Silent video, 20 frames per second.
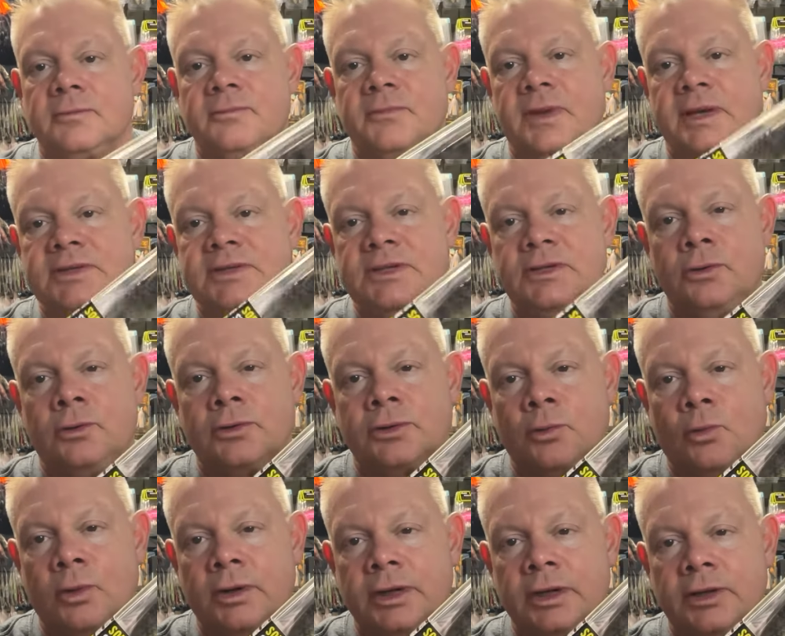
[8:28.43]
I did order
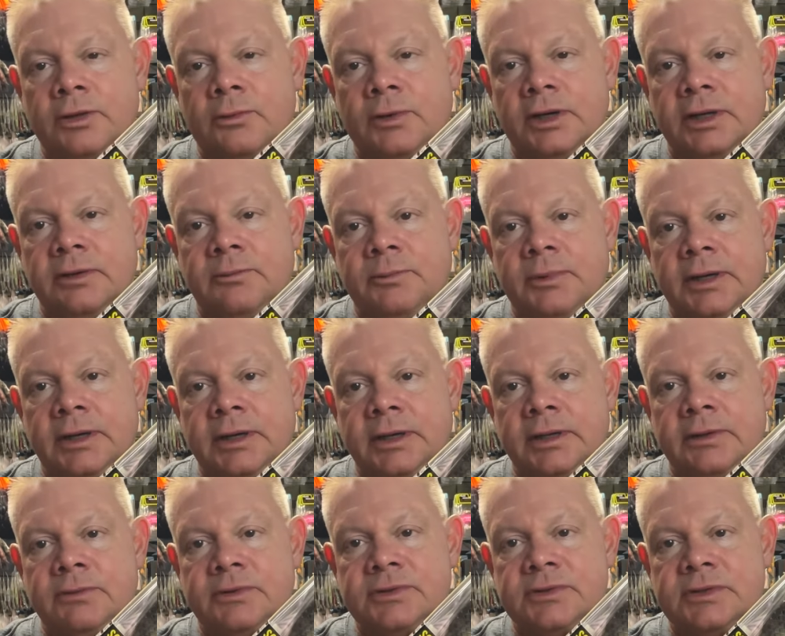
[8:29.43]
one other one, but
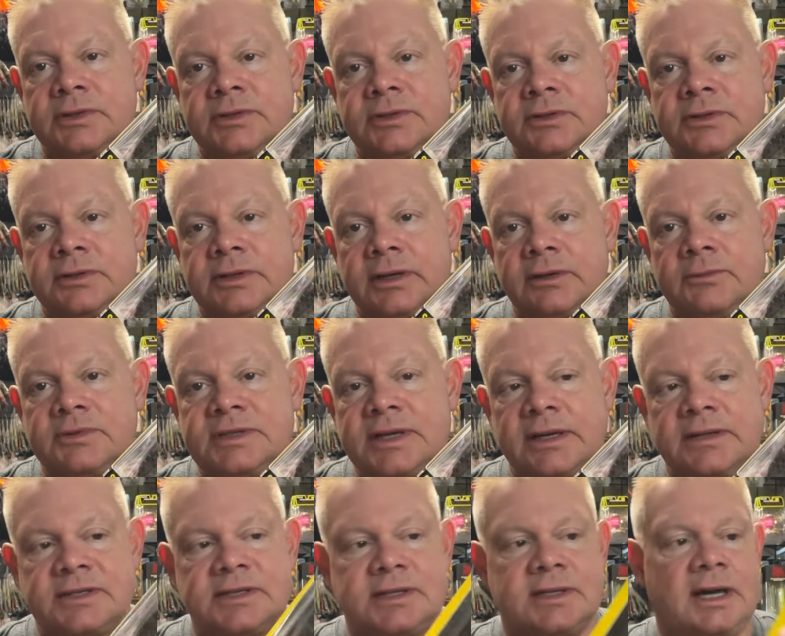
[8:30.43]
it turned out it was out
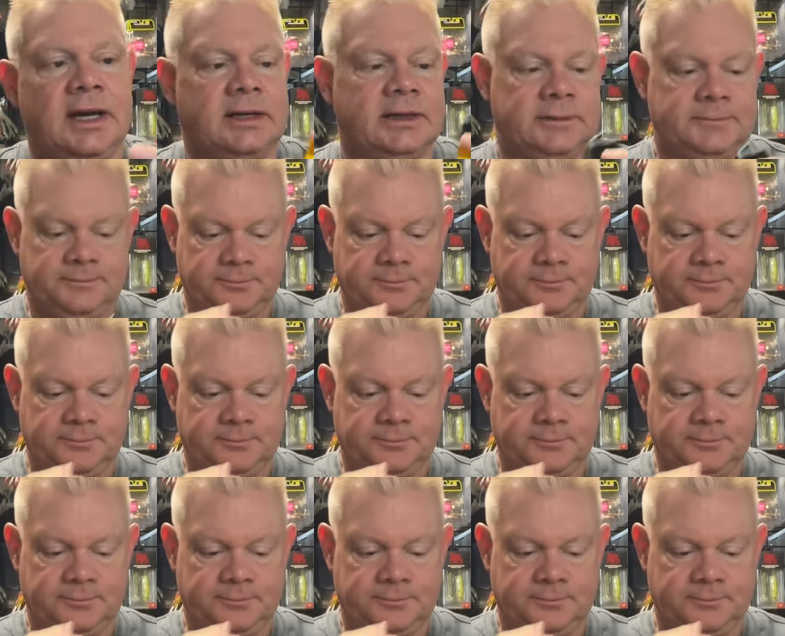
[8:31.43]
of stock.